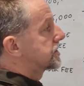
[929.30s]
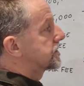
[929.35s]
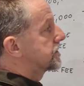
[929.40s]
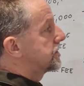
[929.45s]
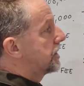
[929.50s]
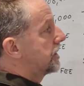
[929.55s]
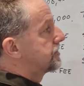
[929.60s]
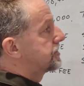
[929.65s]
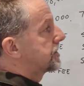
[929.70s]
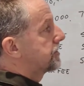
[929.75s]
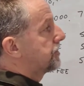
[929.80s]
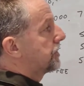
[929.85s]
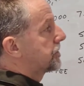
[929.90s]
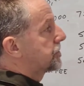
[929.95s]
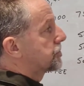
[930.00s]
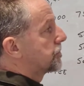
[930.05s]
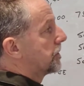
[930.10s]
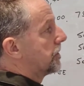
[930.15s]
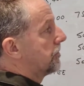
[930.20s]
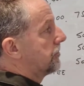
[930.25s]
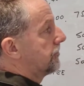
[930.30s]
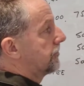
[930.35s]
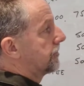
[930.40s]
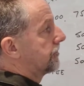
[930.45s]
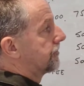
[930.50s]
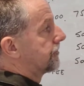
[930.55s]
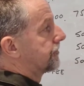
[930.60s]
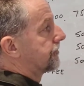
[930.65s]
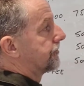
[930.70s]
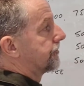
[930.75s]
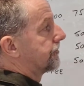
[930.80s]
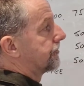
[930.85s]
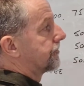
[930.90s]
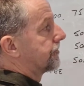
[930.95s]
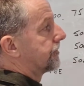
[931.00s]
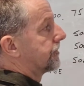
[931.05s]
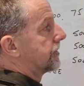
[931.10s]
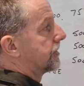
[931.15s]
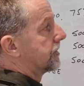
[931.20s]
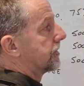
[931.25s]
times it by 12
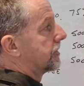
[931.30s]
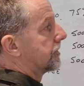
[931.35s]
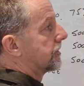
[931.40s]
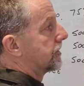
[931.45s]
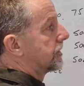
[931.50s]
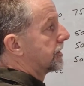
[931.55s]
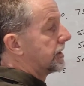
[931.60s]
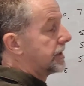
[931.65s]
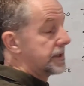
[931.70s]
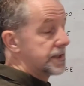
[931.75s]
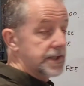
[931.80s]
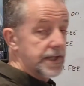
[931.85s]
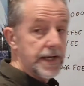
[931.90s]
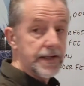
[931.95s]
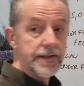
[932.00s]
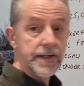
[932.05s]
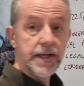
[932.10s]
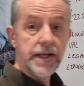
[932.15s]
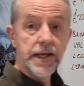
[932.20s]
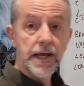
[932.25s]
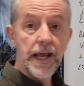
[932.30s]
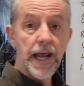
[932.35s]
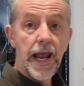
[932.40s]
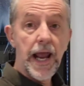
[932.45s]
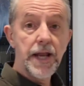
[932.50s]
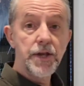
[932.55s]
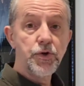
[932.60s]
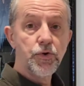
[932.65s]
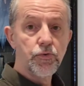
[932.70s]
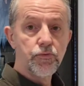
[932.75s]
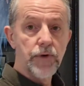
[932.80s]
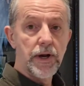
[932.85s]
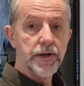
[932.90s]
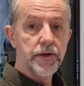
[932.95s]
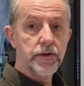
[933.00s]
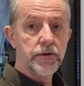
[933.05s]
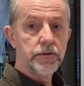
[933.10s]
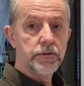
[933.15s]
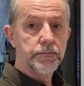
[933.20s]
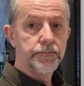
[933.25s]
to get the annual
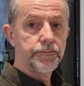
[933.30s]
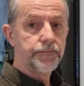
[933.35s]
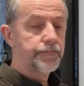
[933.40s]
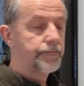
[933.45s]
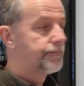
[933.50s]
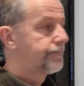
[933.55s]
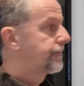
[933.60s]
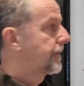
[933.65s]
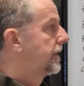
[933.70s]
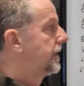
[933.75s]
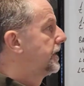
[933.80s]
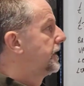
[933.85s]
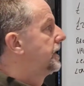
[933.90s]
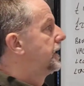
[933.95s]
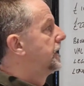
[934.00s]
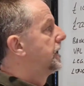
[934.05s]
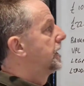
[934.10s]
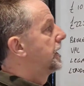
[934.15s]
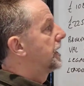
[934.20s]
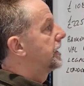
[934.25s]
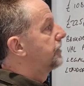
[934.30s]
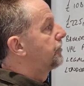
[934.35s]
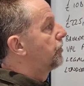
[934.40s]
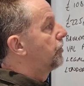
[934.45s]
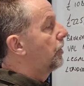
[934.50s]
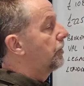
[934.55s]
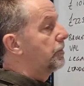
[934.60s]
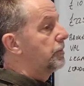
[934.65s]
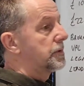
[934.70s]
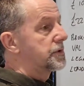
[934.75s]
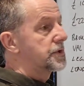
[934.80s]
rental. And then what we